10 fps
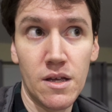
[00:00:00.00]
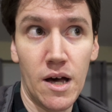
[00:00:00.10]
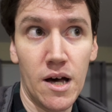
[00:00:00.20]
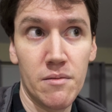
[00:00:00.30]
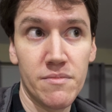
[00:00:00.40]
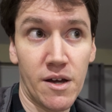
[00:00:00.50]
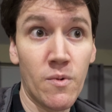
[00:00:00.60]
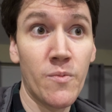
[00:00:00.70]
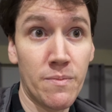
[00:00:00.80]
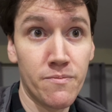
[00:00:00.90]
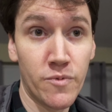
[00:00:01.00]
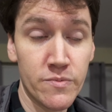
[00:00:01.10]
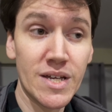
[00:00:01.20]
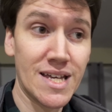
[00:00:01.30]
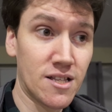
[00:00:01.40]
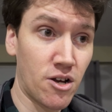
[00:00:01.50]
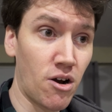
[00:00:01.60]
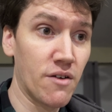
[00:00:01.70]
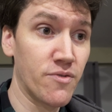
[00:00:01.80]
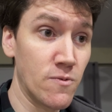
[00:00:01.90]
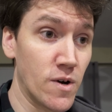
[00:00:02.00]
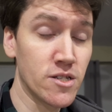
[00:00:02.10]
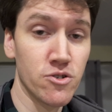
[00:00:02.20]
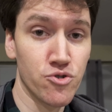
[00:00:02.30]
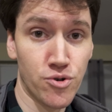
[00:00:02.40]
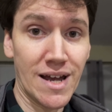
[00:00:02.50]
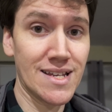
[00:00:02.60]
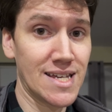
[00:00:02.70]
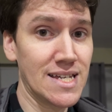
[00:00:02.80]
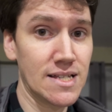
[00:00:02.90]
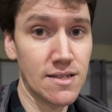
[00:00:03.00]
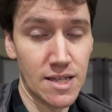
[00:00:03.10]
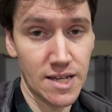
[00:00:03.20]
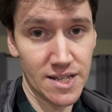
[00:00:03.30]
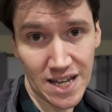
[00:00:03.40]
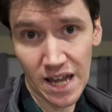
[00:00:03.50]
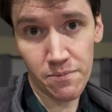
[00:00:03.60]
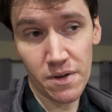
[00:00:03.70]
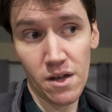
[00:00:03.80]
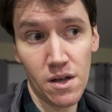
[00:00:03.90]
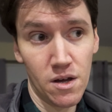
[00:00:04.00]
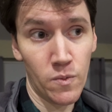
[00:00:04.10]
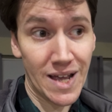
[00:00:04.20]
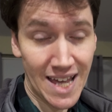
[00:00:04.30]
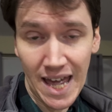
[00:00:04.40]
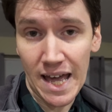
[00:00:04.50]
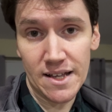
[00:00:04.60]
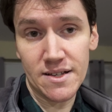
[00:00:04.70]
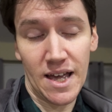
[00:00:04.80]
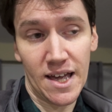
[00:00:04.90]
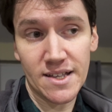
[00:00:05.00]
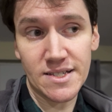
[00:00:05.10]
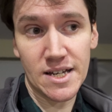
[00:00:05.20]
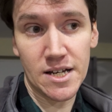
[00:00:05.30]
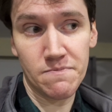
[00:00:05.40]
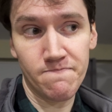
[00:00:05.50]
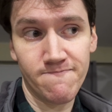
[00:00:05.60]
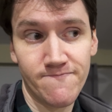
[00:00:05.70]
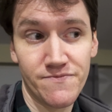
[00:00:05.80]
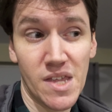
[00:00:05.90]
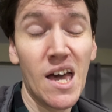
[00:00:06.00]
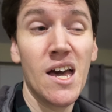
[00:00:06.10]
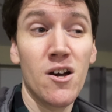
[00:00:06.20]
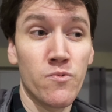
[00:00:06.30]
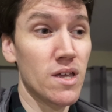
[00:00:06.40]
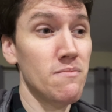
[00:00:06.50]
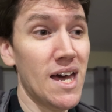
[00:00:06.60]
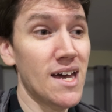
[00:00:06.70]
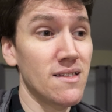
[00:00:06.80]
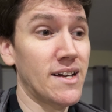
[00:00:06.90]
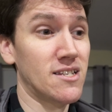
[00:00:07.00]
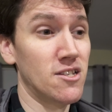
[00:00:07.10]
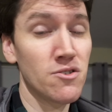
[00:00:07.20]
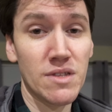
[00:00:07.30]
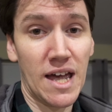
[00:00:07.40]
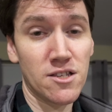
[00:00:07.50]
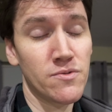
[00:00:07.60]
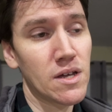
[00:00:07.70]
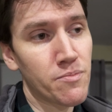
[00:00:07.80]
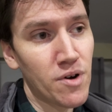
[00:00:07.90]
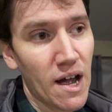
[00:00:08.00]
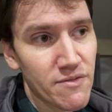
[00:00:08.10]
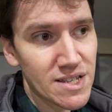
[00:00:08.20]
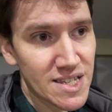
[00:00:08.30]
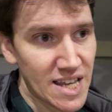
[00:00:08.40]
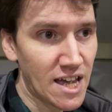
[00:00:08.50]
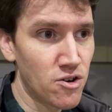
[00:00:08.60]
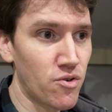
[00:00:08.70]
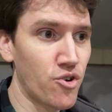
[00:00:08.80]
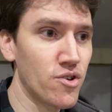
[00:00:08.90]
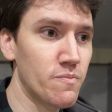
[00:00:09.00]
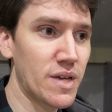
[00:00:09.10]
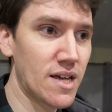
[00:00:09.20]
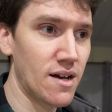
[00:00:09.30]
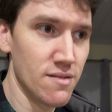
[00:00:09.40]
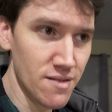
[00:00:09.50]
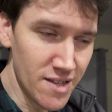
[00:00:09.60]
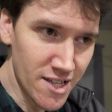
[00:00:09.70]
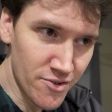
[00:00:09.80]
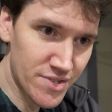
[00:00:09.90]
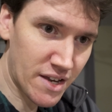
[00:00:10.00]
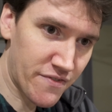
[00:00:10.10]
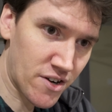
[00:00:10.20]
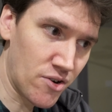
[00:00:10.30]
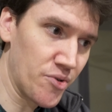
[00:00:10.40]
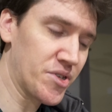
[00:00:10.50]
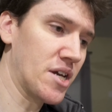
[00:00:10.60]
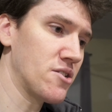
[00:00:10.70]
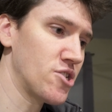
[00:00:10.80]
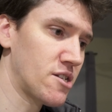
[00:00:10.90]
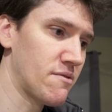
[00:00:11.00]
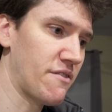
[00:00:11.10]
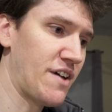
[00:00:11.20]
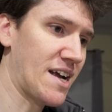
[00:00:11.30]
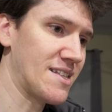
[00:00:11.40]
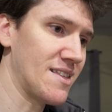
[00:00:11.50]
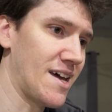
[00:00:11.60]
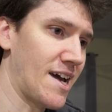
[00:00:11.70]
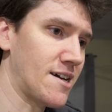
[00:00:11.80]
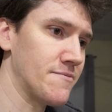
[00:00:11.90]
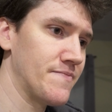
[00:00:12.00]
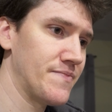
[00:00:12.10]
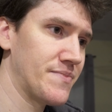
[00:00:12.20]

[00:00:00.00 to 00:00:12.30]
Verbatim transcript: um, like when we when we get the car, if we want to trade in the Escape, we can. And um, we may elect to do that. Doing a private sale could be a little difficult just for the fact that, like,